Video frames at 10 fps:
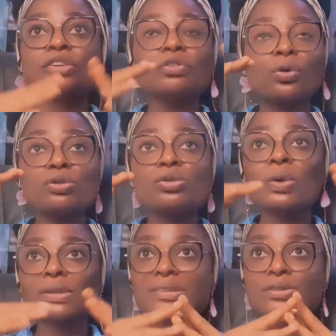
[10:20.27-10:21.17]
If you also
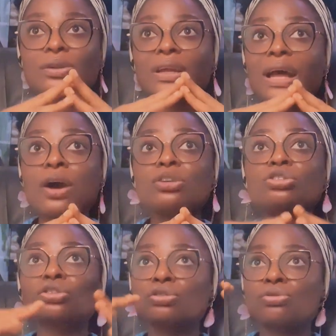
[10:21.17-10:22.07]
want to sit on the
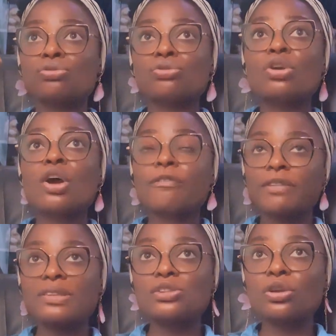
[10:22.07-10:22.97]
couch to
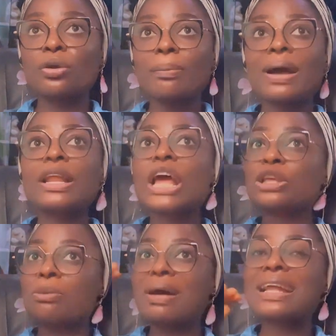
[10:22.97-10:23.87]
face it on your man
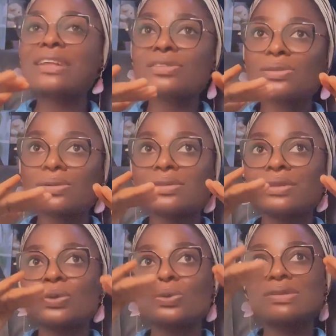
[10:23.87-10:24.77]
has to,
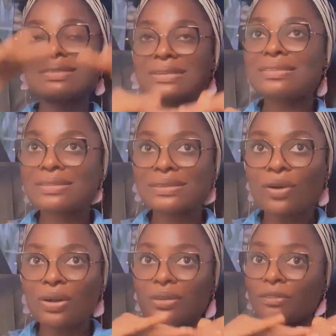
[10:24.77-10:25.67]
you know, sit
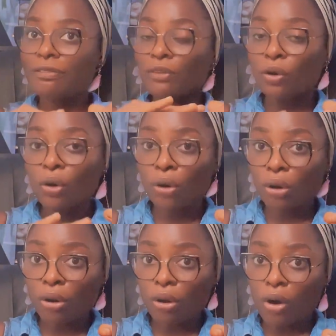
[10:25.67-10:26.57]
on the
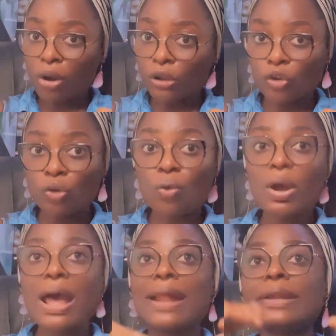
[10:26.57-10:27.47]
floor, you know,
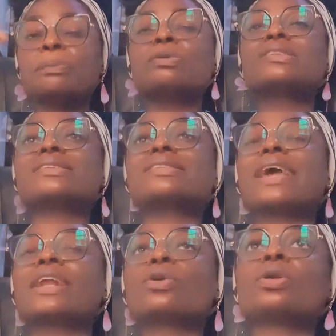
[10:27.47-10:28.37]
and then put his
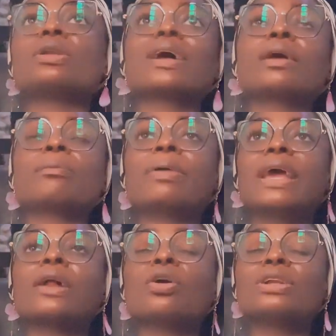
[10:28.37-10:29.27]
head on the
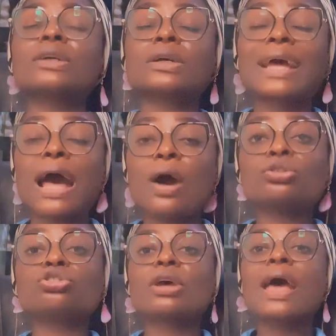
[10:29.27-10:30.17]
bed, on the
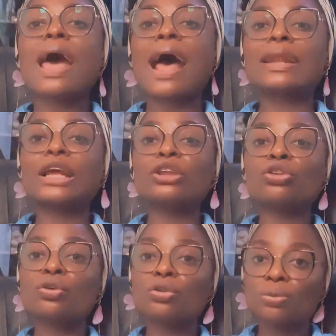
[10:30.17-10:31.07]
couch, and then
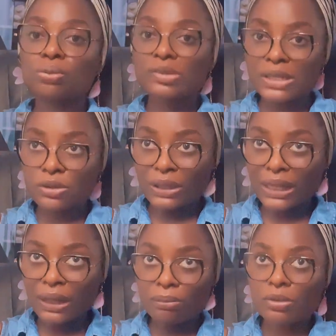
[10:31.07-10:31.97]
you sit on
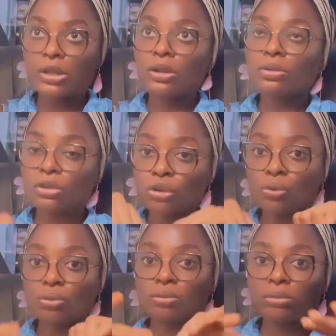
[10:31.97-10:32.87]
him, you
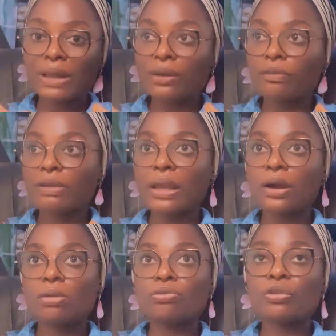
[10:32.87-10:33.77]
know, kind of like
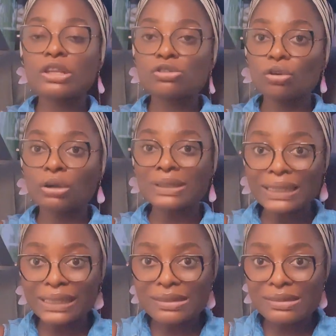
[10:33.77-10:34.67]
raise your
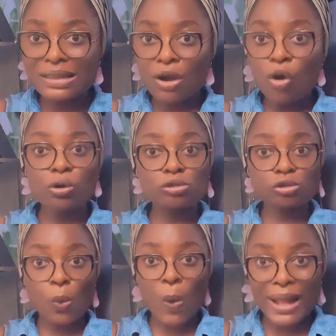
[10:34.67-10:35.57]
knees or
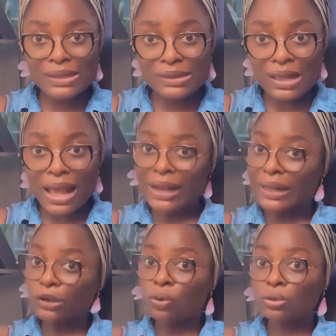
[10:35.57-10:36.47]
squat, and
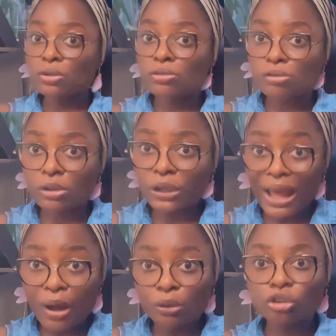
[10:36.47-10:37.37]
then hold on to the
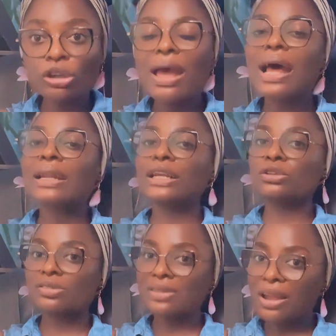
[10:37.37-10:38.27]
couch, and then
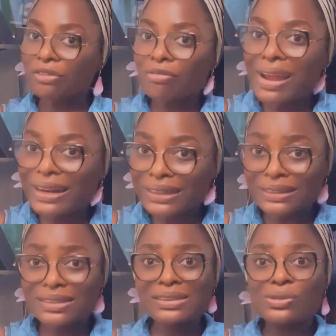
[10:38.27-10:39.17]
you start
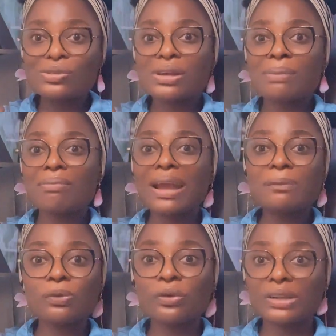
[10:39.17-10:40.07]
grinding. This is also a
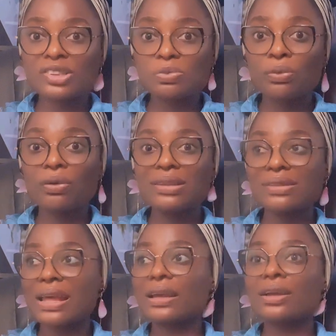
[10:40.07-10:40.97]
mind-blowing
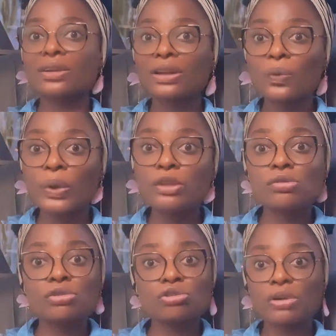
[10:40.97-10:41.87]
experience, like another way
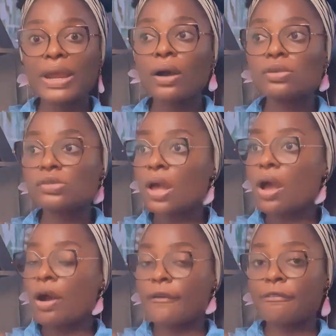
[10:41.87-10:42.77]
to try out
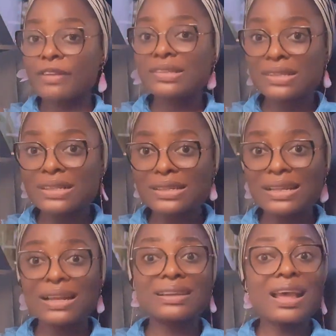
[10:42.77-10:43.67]
a face
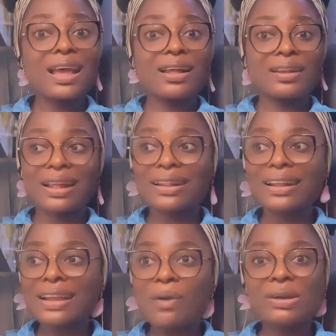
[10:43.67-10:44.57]
sitting. And I
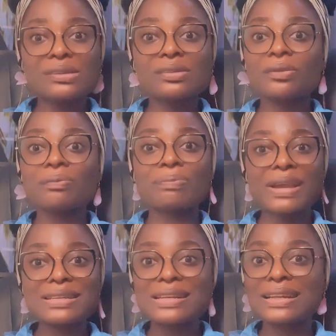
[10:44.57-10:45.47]
think that one is even
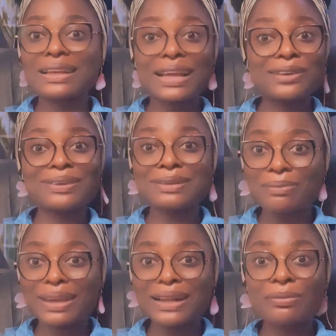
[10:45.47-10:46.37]
better than lying on the
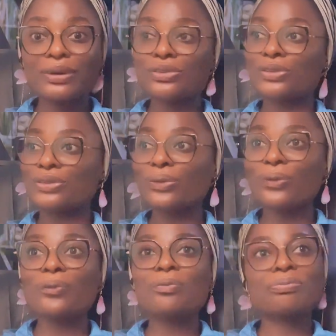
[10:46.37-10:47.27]
bed, but you
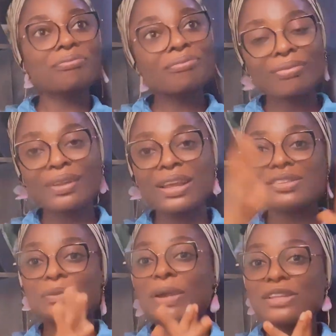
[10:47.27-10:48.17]
know,
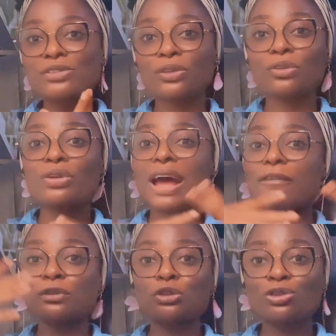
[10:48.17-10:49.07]
it depends on you. You
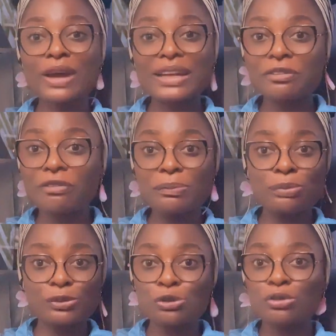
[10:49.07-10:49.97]
have to try different
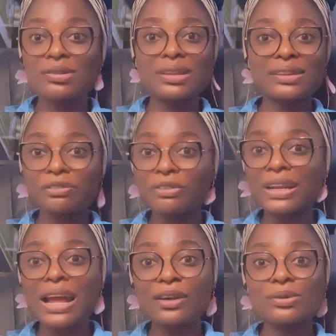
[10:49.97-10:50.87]
positions and
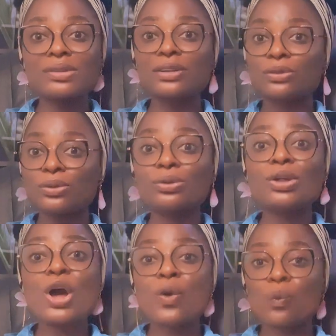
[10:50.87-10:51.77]
different angles and know
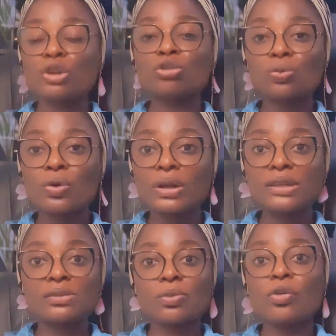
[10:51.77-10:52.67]
which one
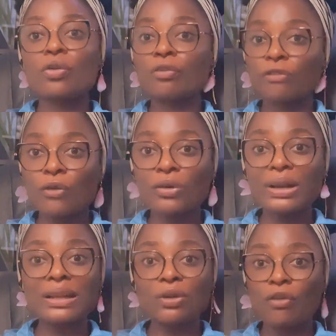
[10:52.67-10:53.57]
is more fun
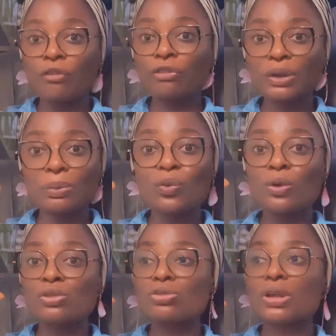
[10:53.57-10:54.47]
and comfortable.
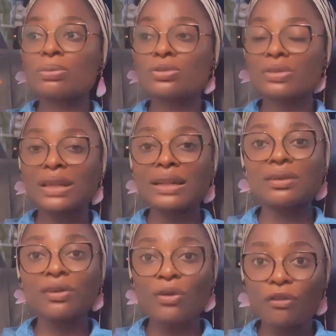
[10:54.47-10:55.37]
Once you're able to get
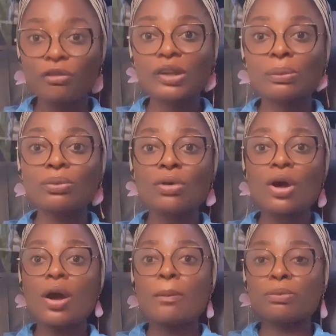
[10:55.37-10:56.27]
the comfortable
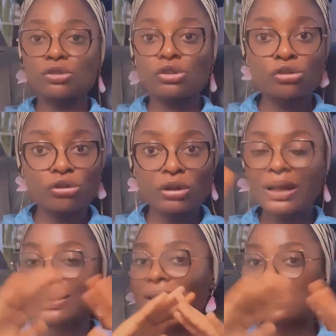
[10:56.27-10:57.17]
position,
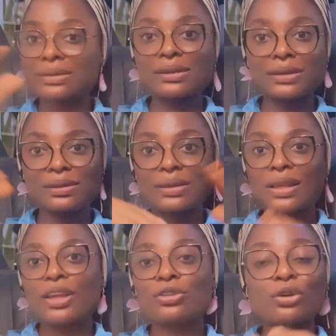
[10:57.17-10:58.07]
and that's it,
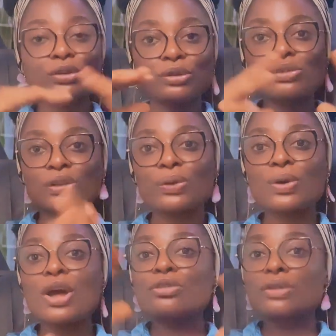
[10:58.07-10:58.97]
you're good to go.